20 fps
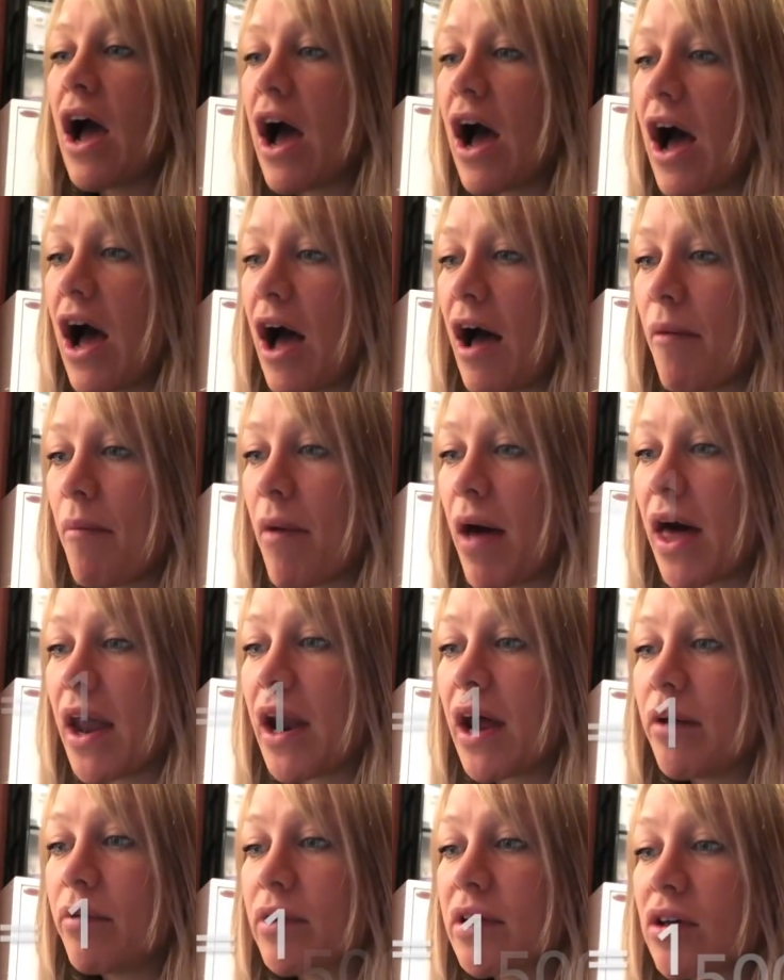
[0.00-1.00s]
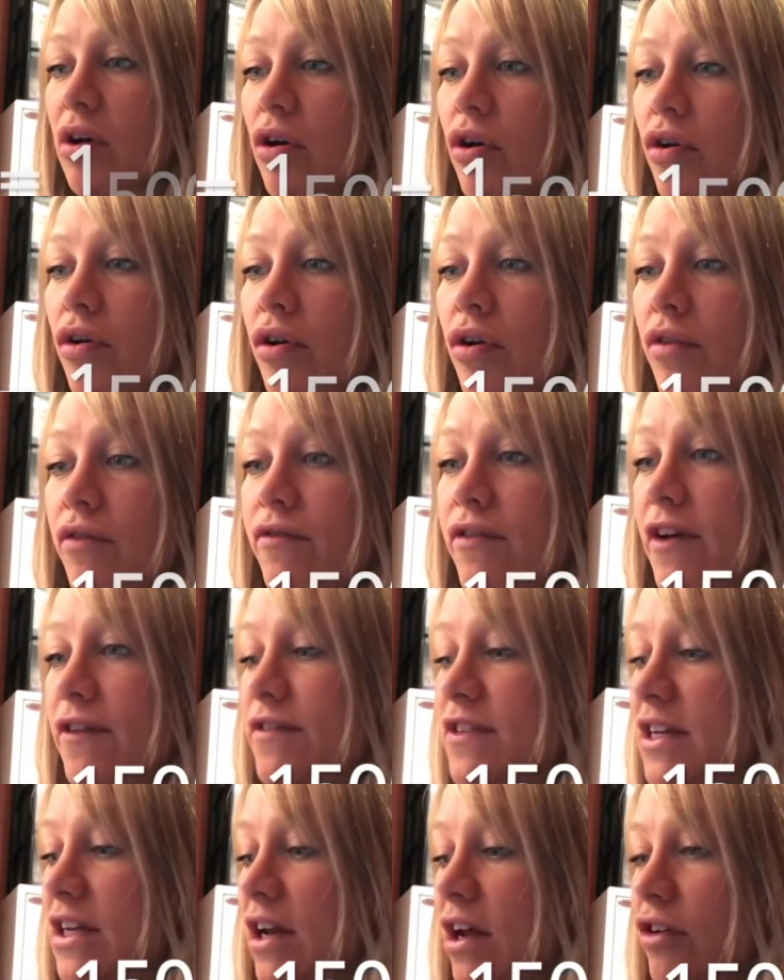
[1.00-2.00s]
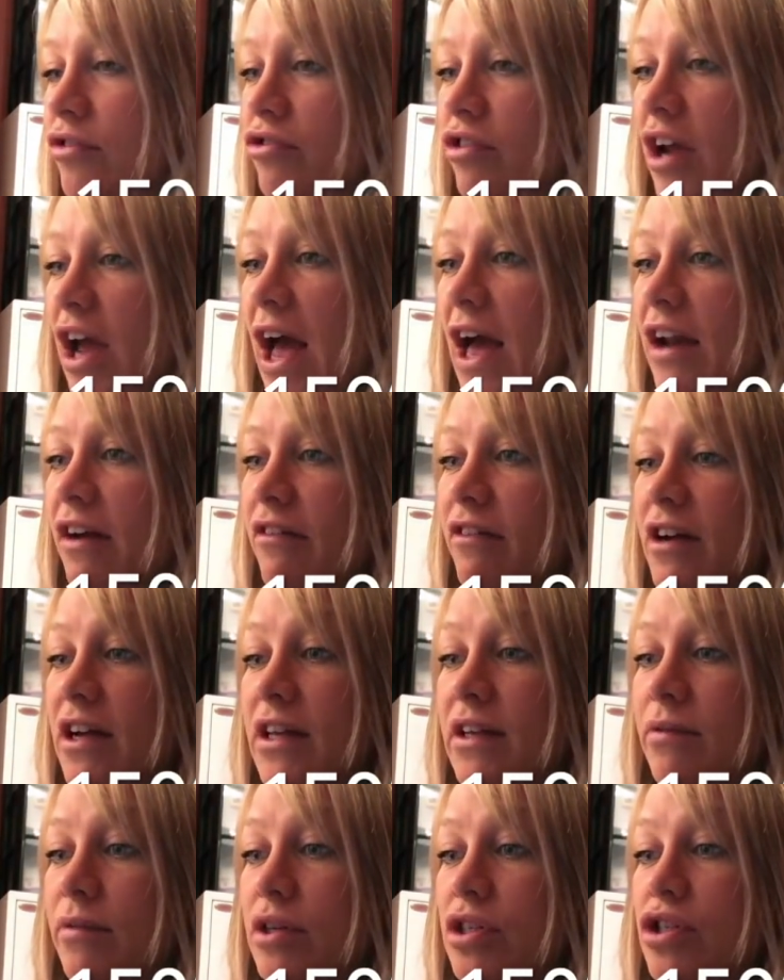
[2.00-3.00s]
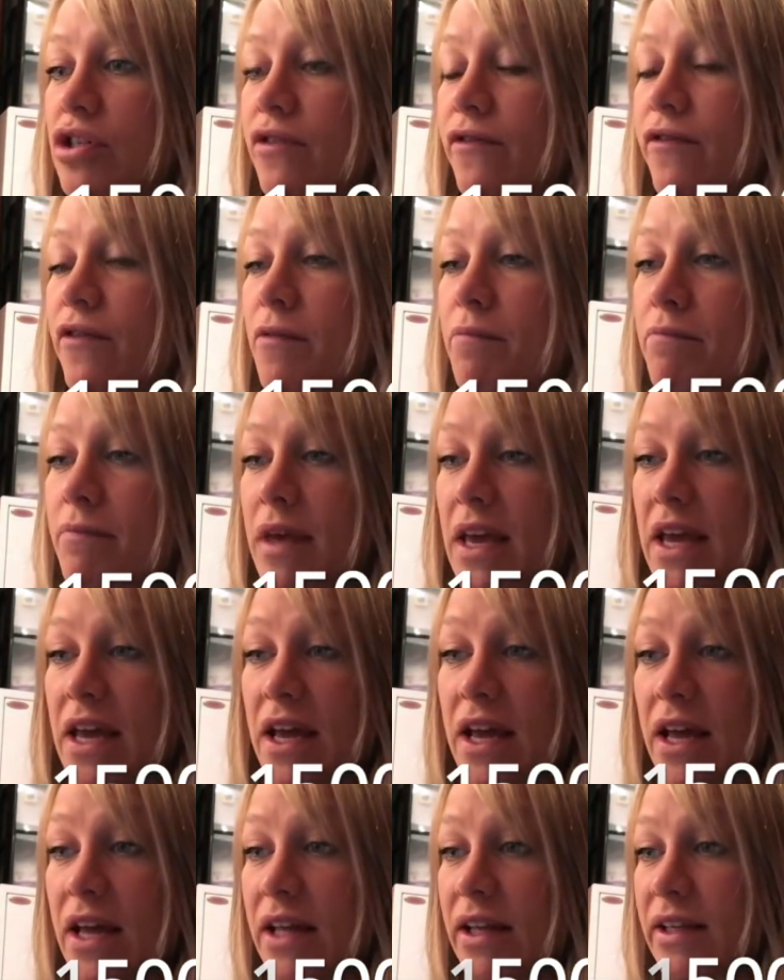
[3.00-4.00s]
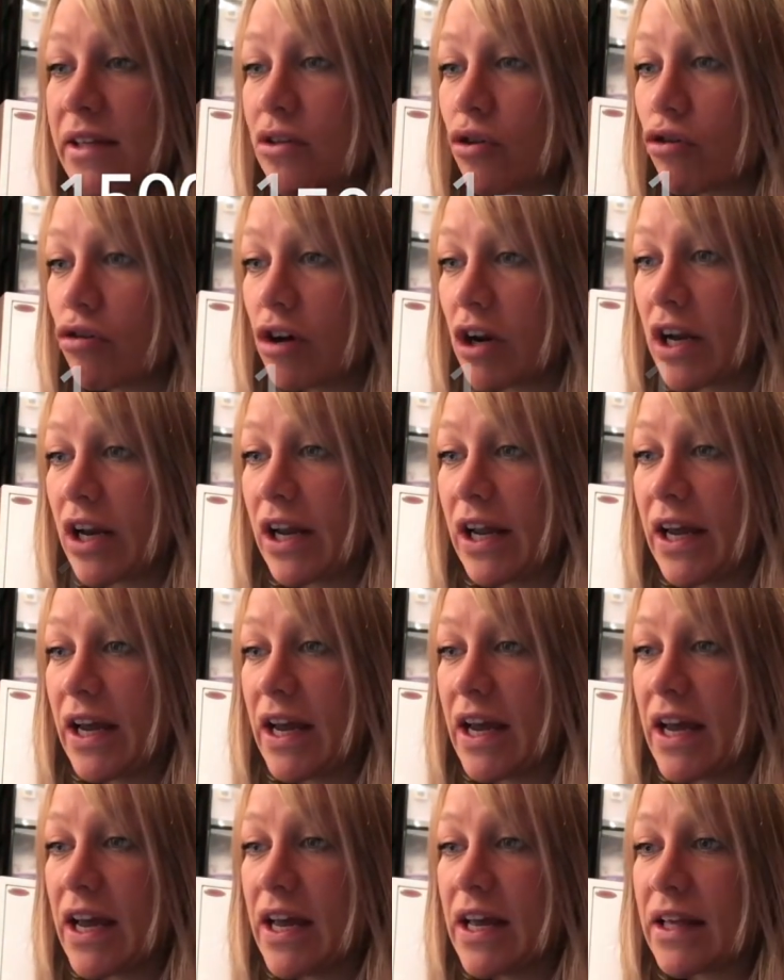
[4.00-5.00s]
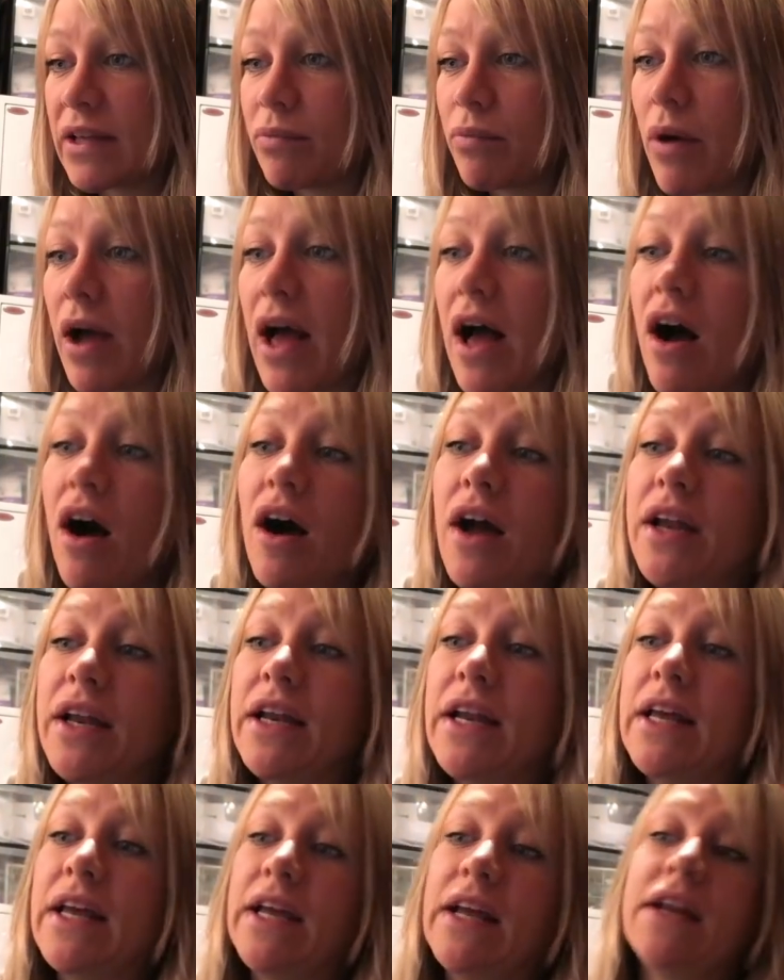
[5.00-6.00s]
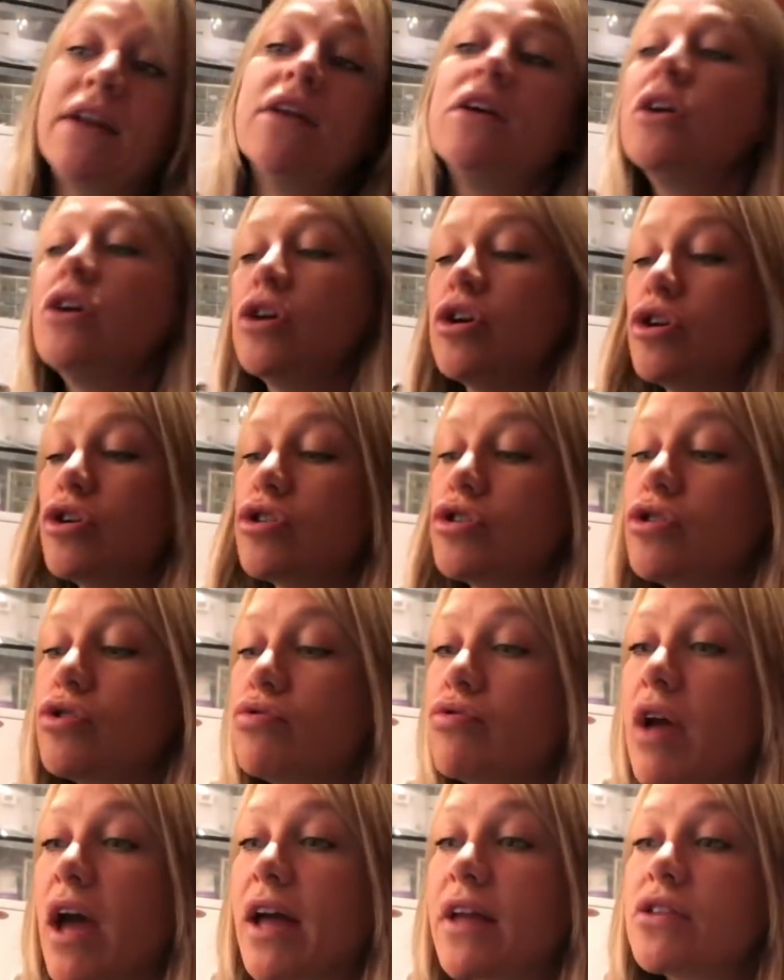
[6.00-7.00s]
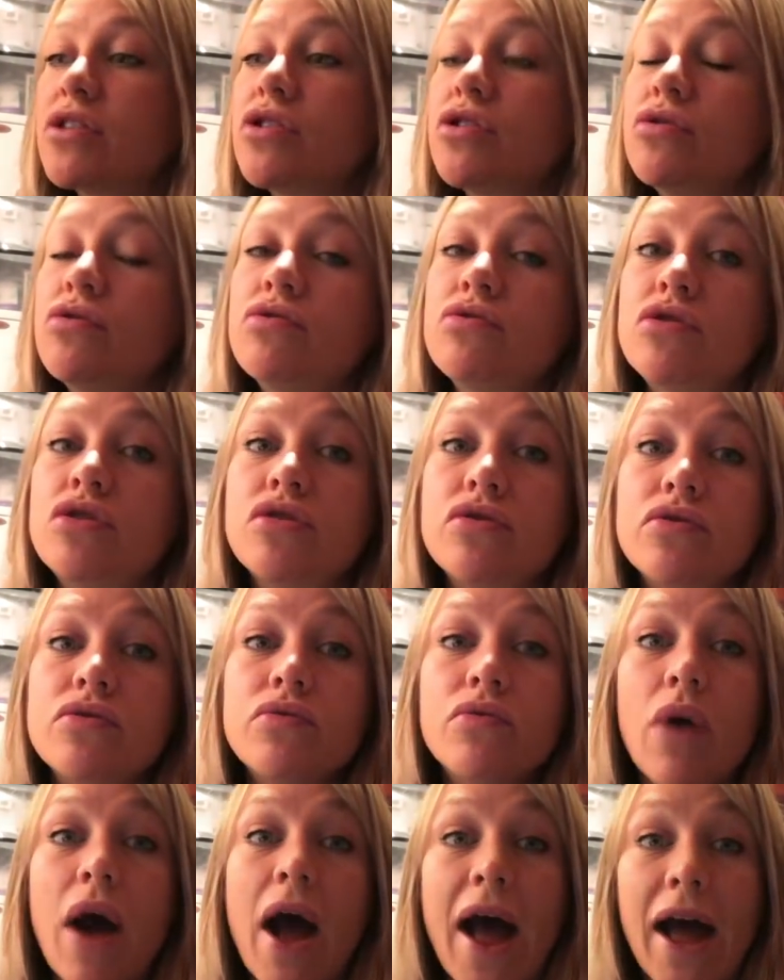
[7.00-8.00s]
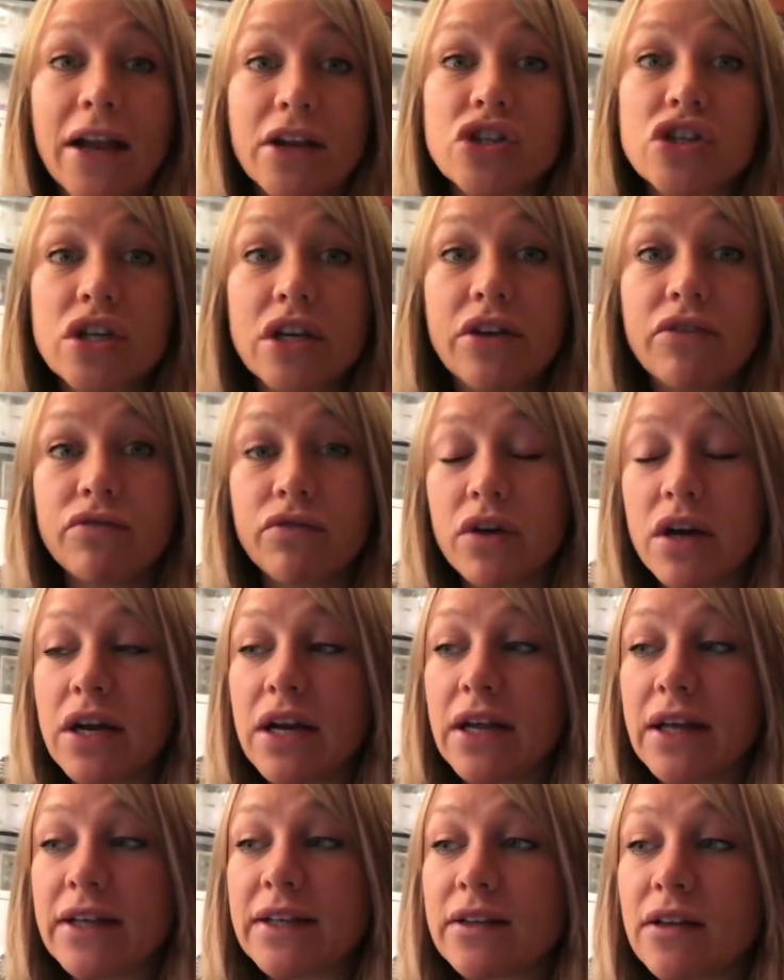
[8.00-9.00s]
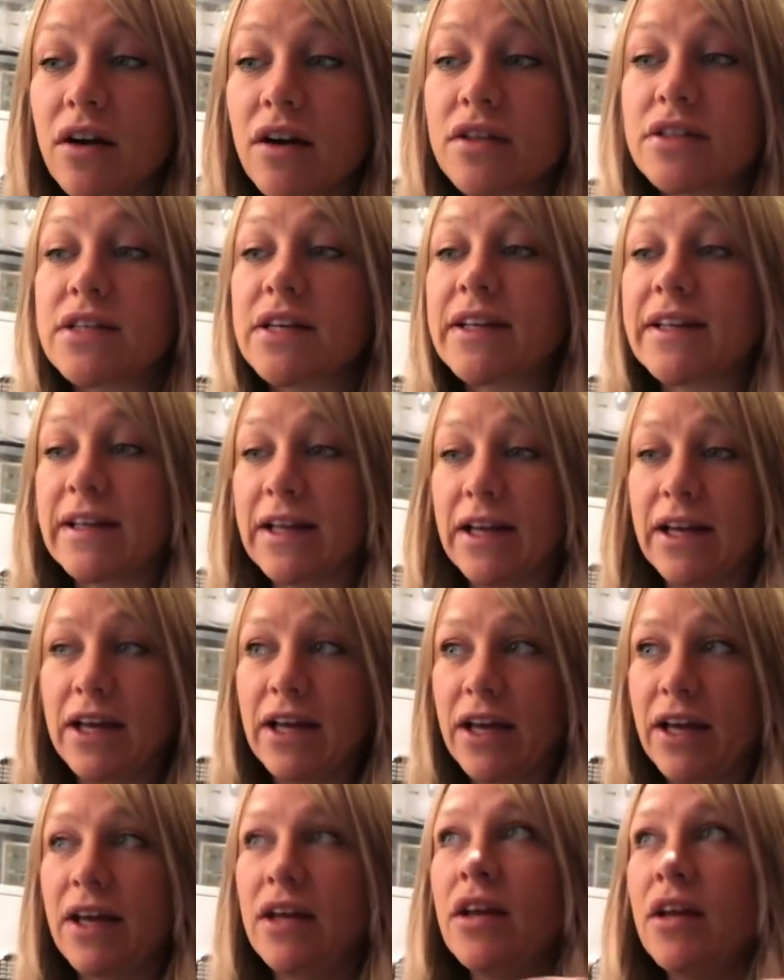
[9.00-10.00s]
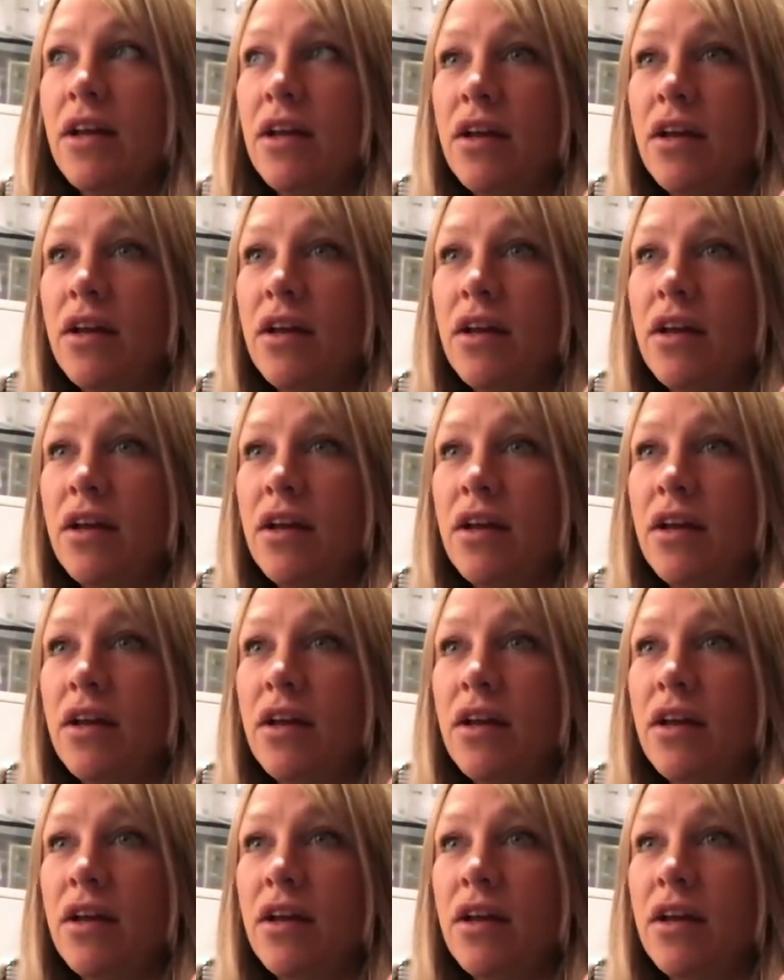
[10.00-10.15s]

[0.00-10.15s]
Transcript: And I was on 1500 calories, which for me historically is where I need to get to actually really start to see